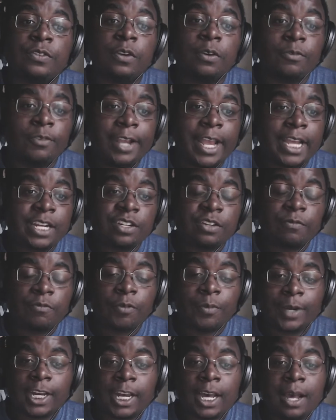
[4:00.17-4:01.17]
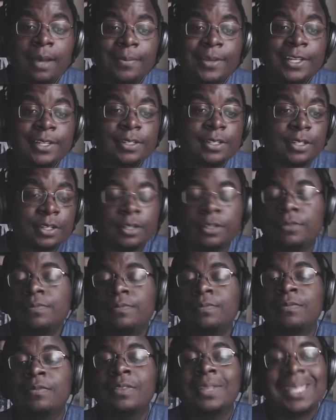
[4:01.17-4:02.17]
a reaction from a comment, so
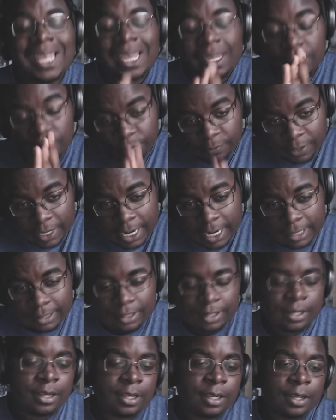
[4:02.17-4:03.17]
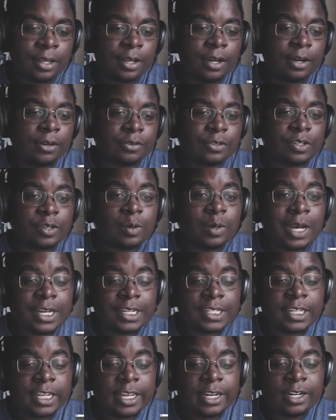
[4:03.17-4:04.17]
thank you for that. I will see you
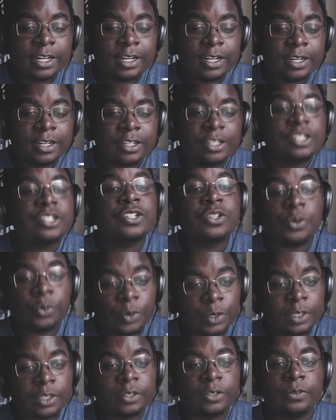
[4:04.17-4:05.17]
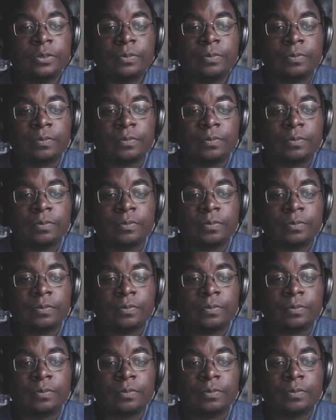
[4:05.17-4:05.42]
guys later. Toodaloo.